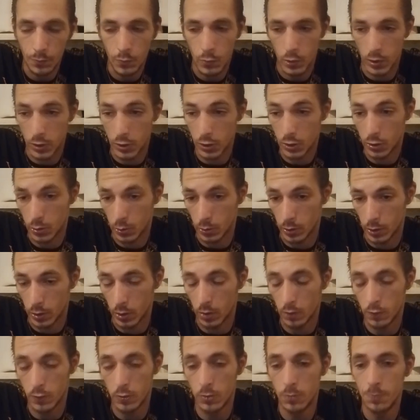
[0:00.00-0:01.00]
which took it
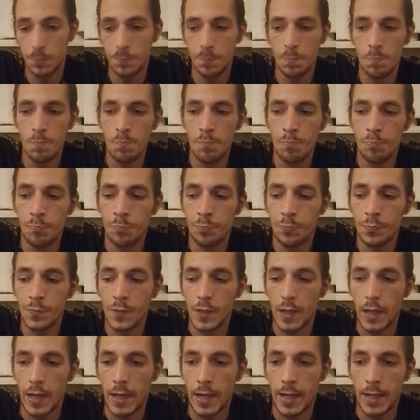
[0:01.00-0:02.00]
over.
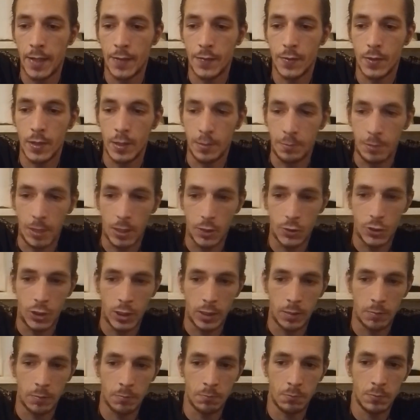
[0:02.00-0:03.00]
And in
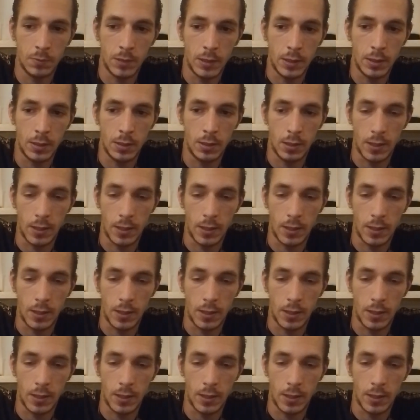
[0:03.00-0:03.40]
Belgium, the